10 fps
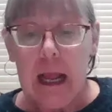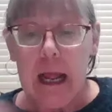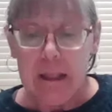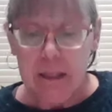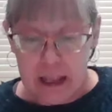
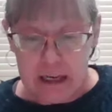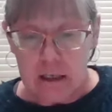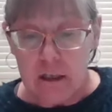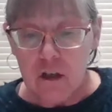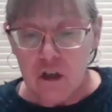and
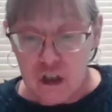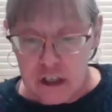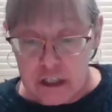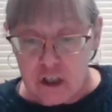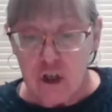then
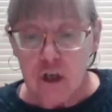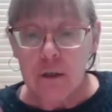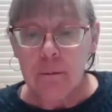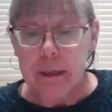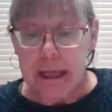she in
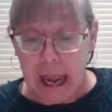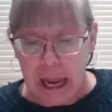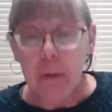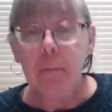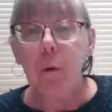turn
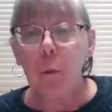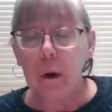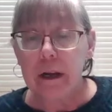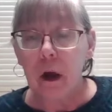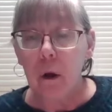became a
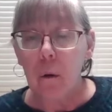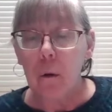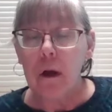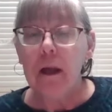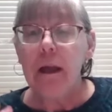
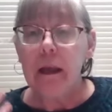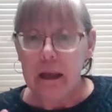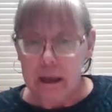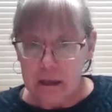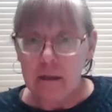widow
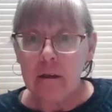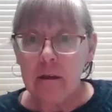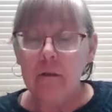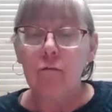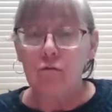
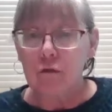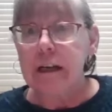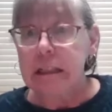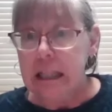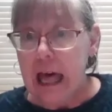in
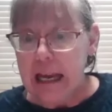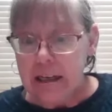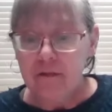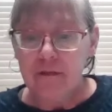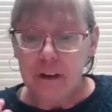real
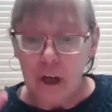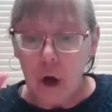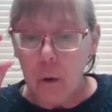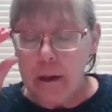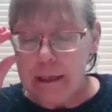life,
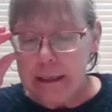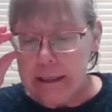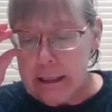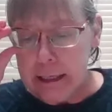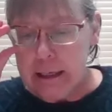
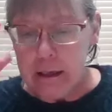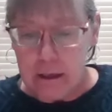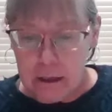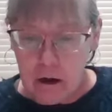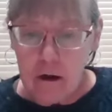
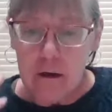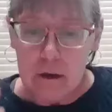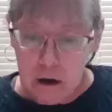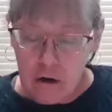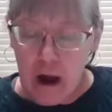in
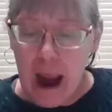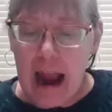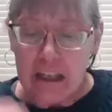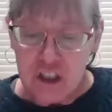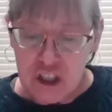her
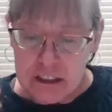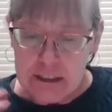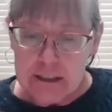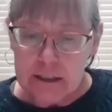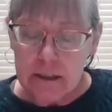
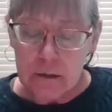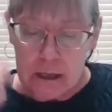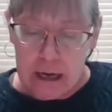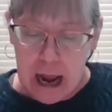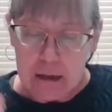actions
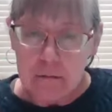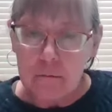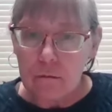got